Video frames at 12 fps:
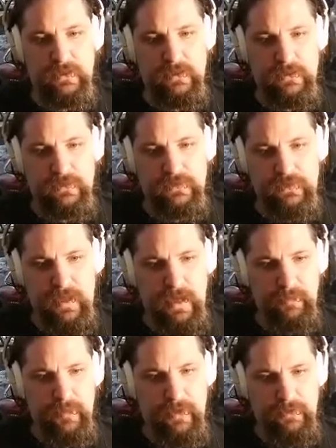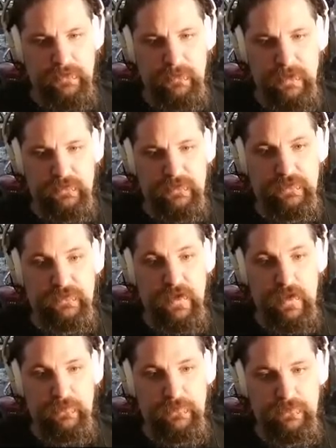slime balls
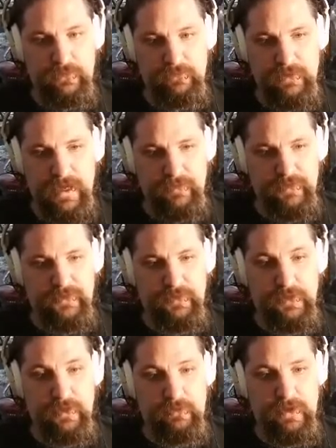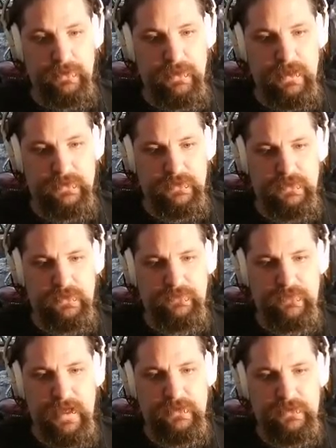myself. Obviously, we don't want that. In
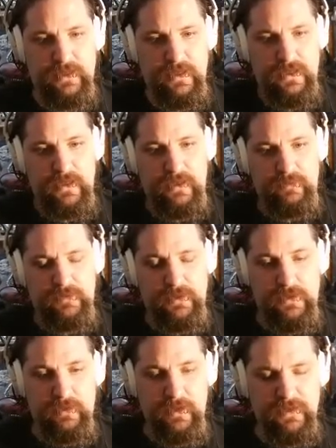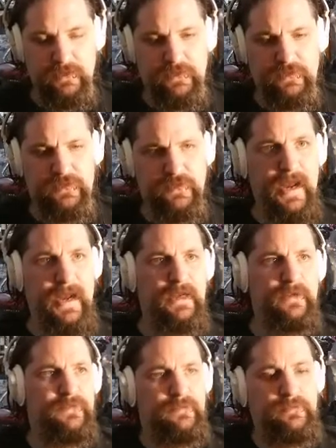fact, I'm gonna go ahead and
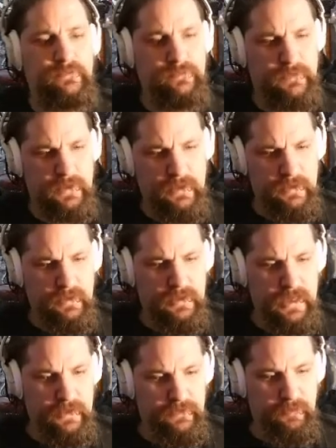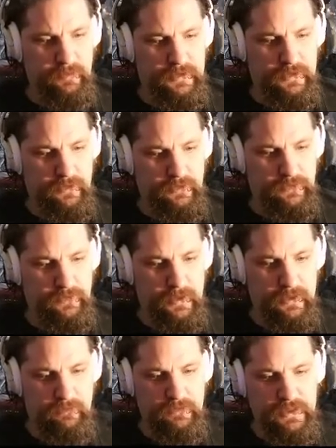save, in case I'm killed, so I
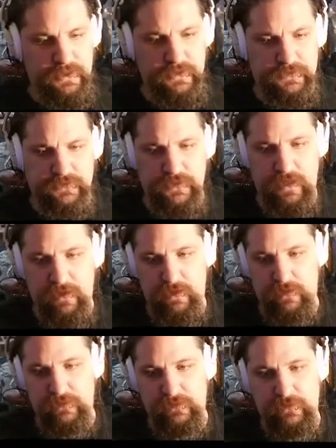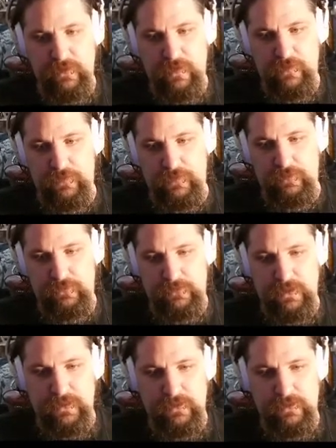don't need to start all over again.